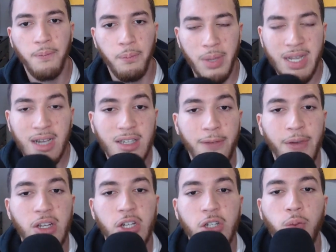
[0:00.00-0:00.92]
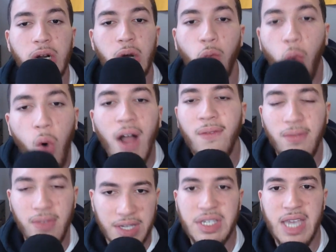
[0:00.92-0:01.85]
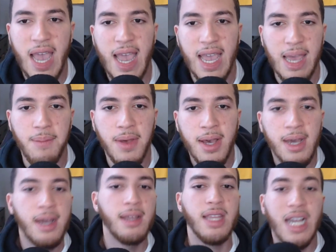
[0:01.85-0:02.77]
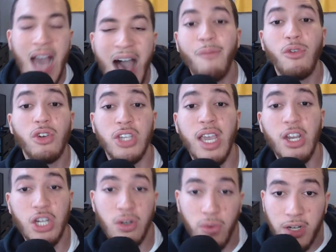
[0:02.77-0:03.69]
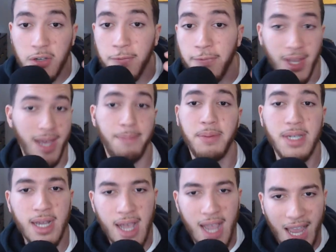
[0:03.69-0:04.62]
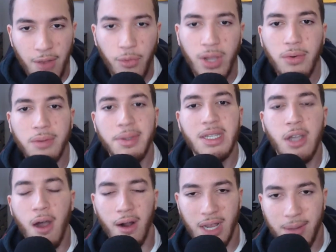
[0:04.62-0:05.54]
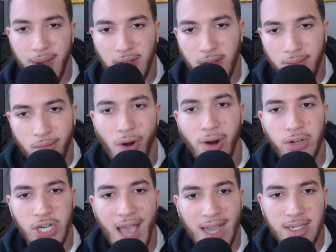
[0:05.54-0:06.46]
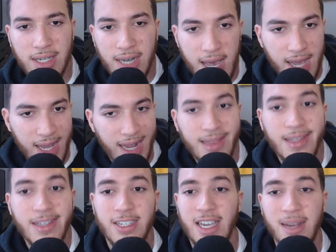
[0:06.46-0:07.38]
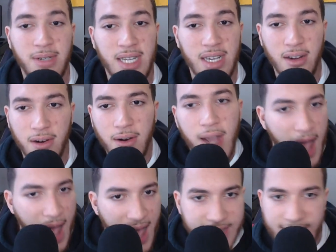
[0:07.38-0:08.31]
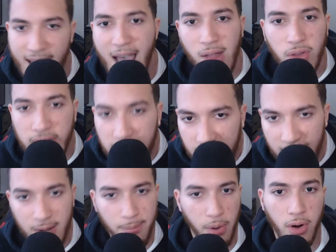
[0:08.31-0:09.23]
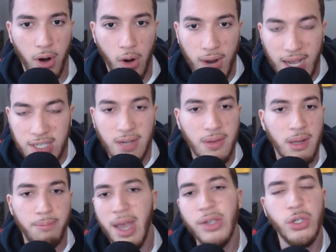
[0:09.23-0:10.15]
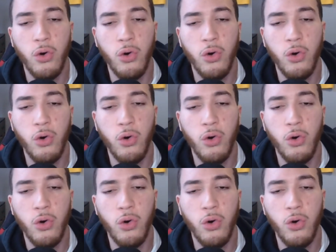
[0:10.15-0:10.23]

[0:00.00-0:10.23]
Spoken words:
because if he just would have won this game, the conversation would have flipped, and we would be talking about Lamar Jackson in the same tier as Allen in Burrow, as some of the best